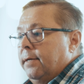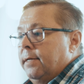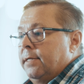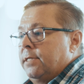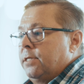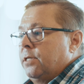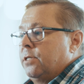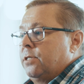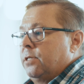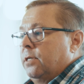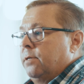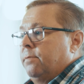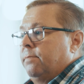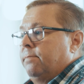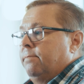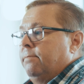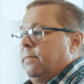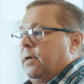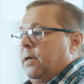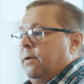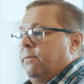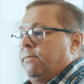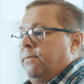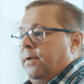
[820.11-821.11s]
This is a
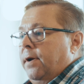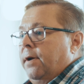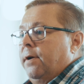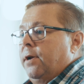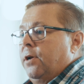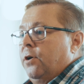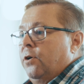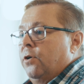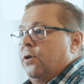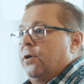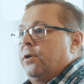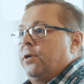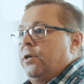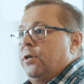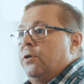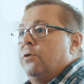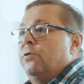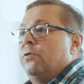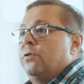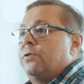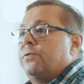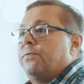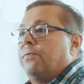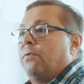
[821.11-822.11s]
very good
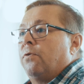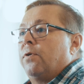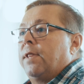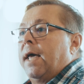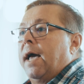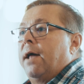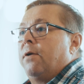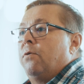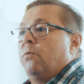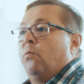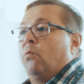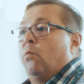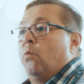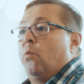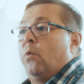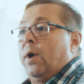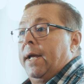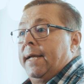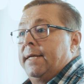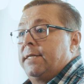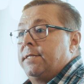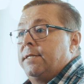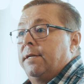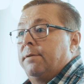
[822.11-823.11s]
use for that
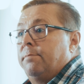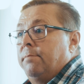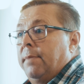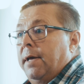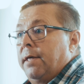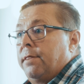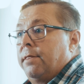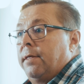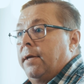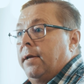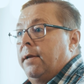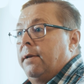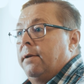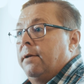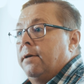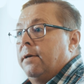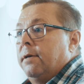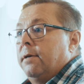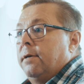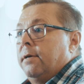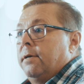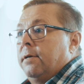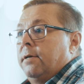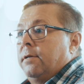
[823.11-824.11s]
wasted methane
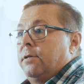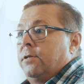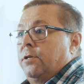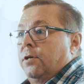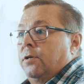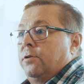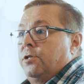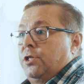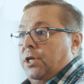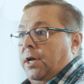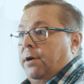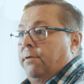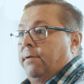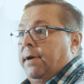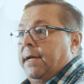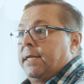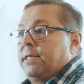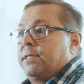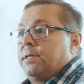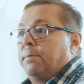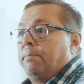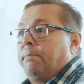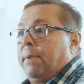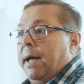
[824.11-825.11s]
to
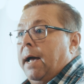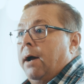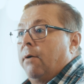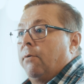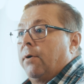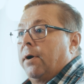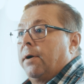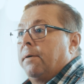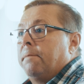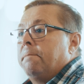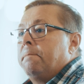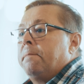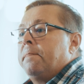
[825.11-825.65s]
generate some power.